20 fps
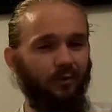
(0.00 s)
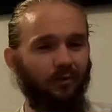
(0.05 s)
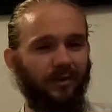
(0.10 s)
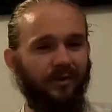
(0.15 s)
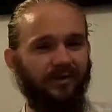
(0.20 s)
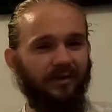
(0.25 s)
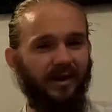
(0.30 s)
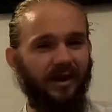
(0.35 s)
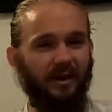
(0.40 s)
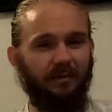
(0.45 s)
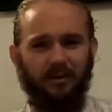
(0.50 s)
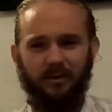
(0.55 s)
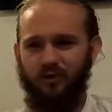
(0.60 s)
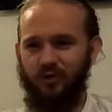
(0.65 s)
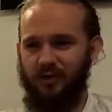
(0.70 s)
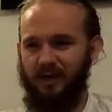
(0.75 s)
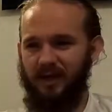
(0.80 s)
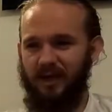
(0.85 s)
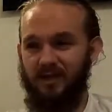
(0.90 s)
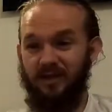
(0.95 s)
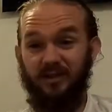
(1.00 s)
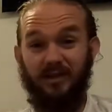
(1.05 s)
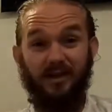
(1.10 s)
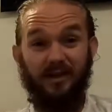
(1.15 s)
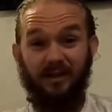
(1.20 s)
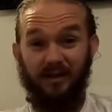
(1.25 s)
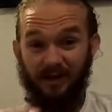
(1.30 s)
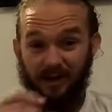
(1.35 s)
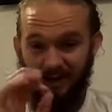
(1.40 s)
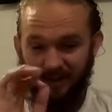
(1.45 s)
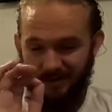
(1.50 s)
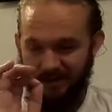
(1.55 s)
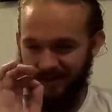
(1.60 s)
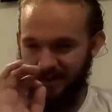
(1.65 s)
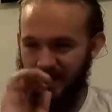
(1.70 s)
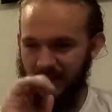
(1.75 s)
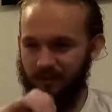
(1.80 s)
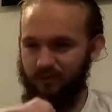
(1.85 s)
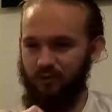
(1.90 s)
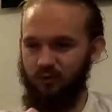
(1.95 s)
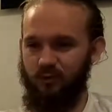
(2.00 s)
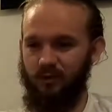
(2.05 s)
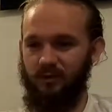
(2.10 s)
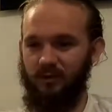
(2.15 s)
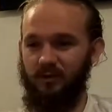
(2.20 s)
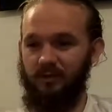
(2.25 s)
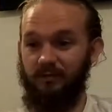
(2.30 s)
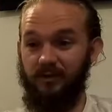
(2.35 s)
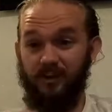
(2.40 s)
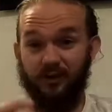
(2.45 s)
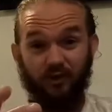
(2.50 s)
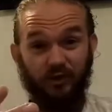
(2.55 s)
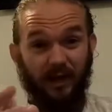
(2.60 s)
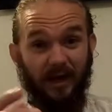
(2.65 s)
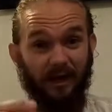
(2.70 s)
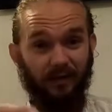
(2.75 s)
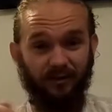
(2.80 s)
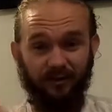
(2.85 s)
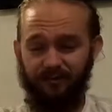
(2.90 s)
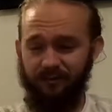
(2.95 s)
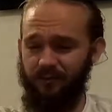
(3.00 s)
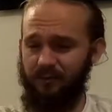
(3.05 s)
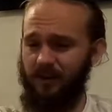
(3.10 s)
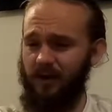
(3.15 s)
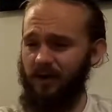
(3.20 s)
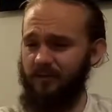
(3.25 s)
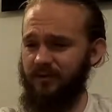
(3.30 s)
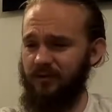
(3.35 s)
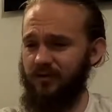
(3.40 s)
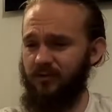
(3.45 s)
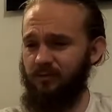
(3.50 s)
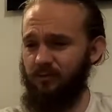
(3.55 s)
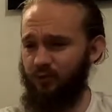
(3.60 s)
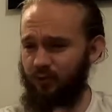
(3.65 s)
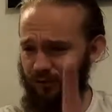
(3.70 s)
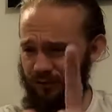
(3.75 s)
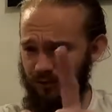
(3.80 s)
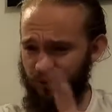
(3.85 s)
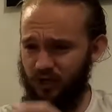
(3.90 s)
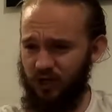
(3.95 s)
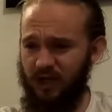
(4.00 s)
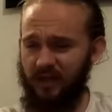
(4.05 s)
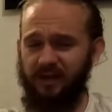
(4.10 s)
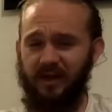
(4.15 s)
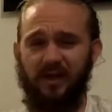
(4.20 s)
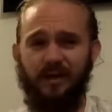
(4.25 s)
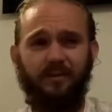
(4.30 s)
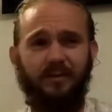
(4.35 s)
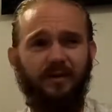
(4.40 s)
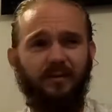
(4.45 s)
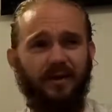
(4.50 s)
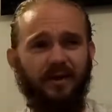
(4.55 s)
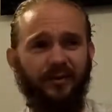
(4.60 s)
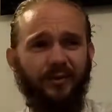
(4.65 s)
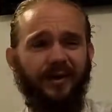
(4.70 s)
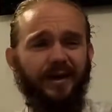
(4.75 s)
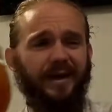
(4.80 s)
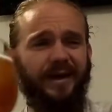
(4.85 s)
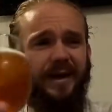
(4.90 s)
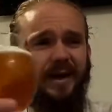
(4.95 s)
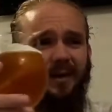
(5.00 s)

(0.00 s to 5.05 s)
with uh, a bunch of Cascade in it, and it's absolutely lovely. Schiehallion from Harvest and Brewery, check that beer out.